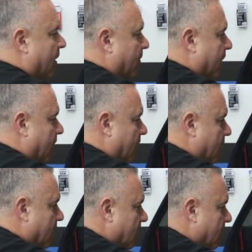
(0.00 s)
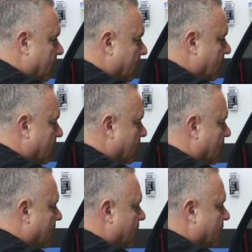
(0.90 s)
I'm gonna
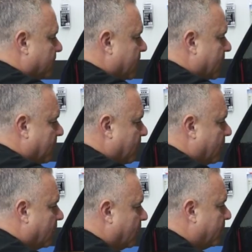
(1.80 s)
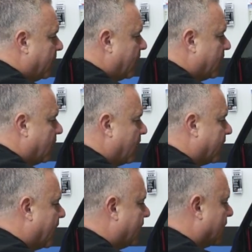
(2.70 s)
pick up on it a little bit. I know I
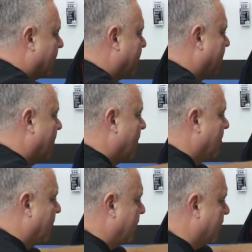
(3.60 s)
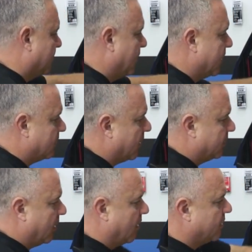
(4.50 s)
got the plenty of space right
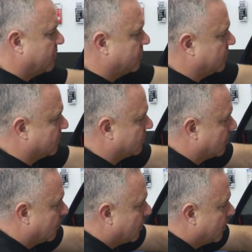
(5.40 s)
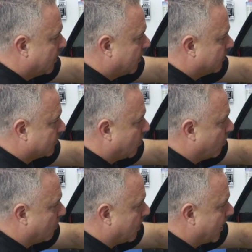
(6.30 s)
there. It's just this, you know, this
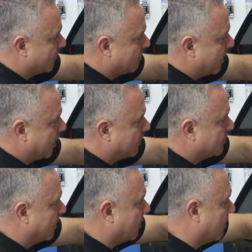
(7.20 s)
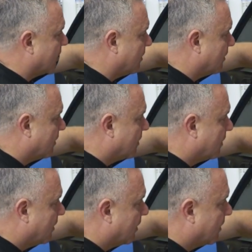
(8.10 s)
corner I have to manage here
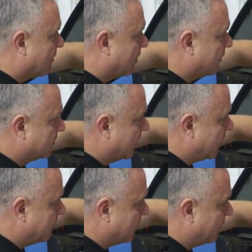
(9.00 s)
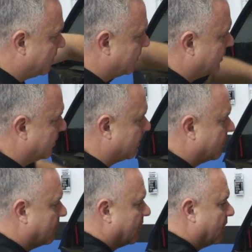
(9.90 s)
around this tape and everything.
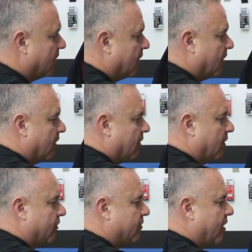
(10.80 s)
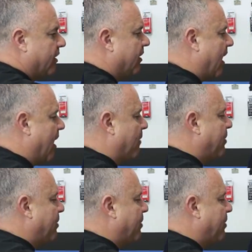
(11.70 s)
A little tricky. I